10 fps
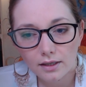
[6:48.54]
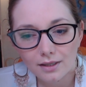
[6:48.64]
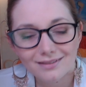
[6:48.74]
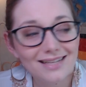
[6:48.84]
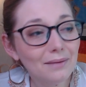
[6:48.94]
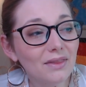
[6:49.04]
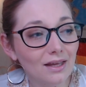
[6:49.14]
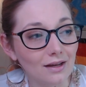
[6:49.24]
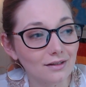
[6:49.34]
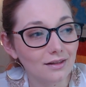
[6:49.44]
Same
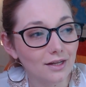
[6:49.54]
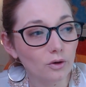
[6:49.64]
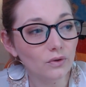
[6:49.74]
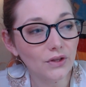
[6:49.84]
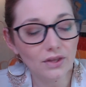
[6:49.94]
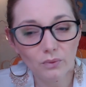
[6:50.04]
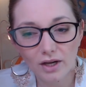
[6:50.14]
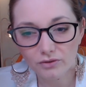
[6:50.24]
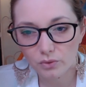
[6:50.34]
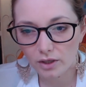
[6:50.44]
thing. The only thing we
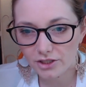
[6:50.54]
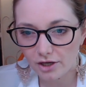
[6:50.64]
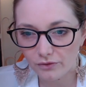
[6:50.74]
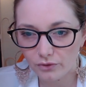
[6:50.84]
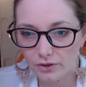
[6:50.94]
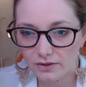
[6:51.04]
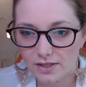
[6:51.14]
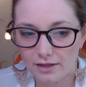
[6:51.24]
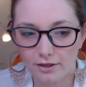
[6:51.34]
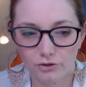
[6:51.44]
have to watch out for is
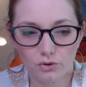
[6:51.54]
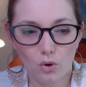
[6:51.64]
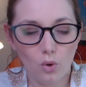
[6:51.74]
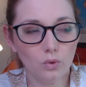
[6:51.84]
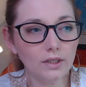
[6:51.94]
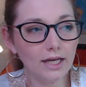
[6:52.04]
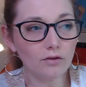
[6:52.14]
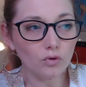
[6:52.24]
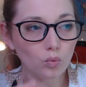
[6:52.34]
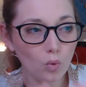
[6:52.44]
that there's only
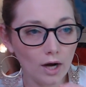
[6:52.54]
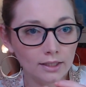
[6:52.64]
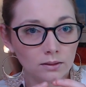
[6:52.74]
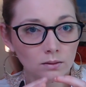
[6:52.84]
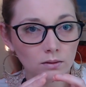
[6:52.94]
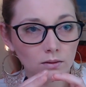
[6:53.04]
ever one